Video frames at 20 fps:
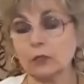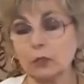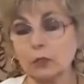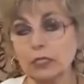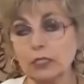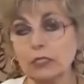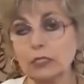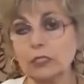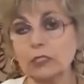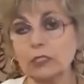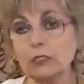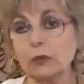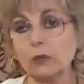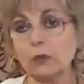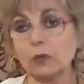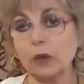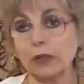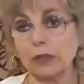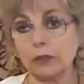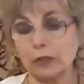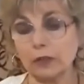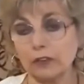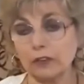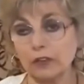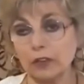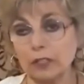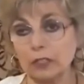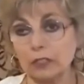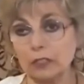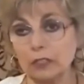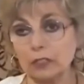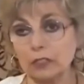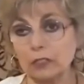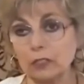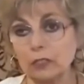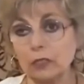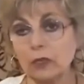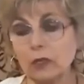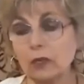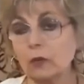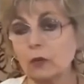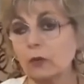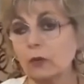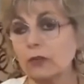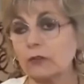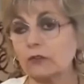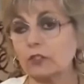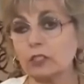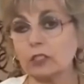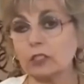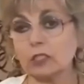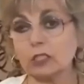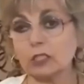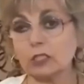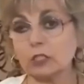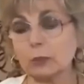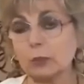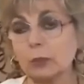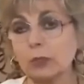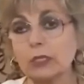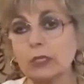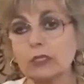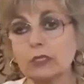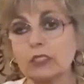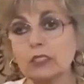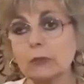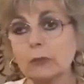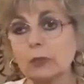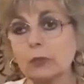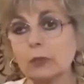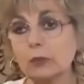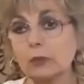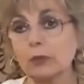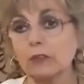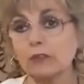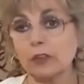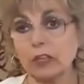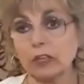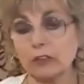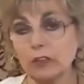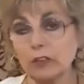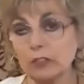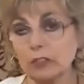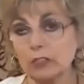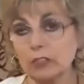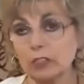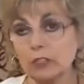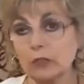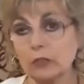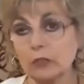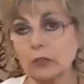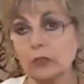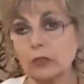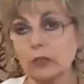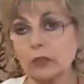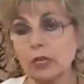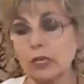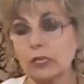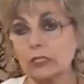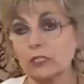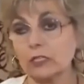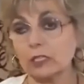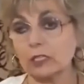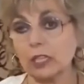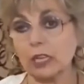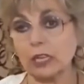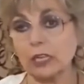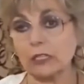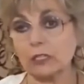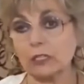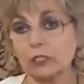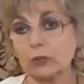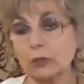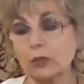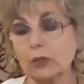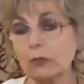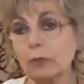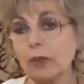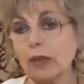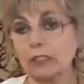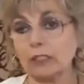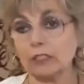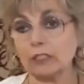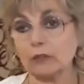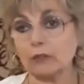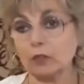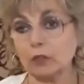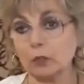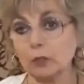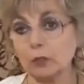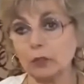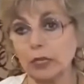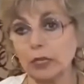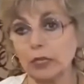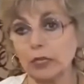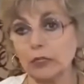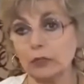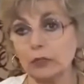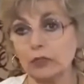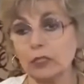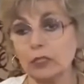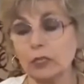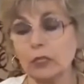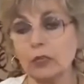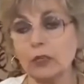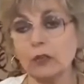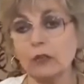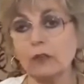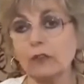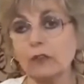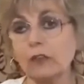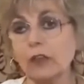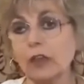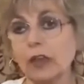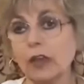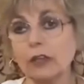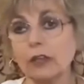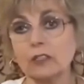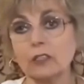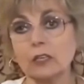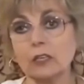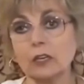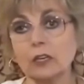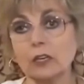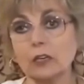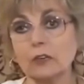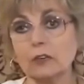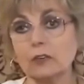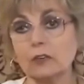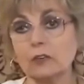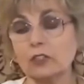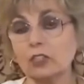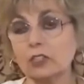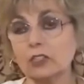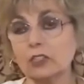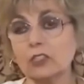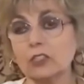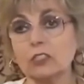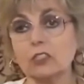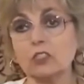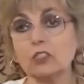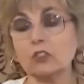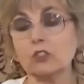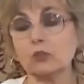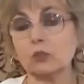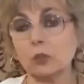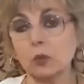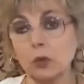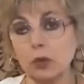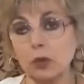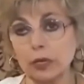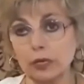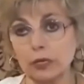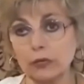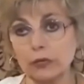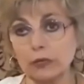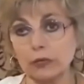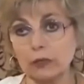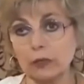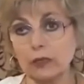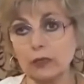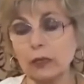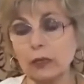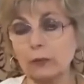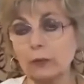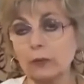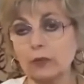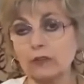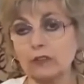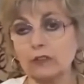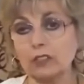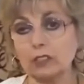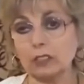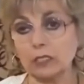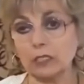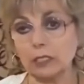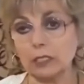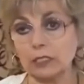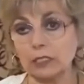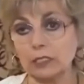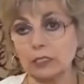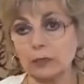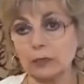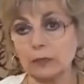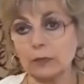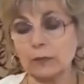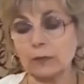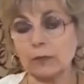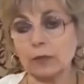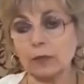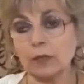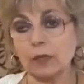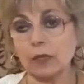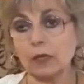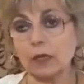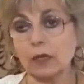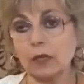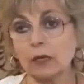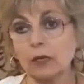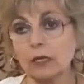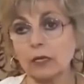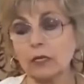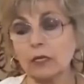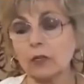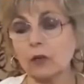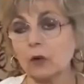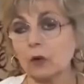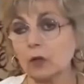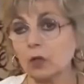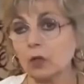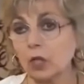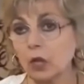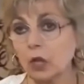increase weather events, we've just experienced some horrific events here in the United States with massive tornadoes that just destroyed a number of cities in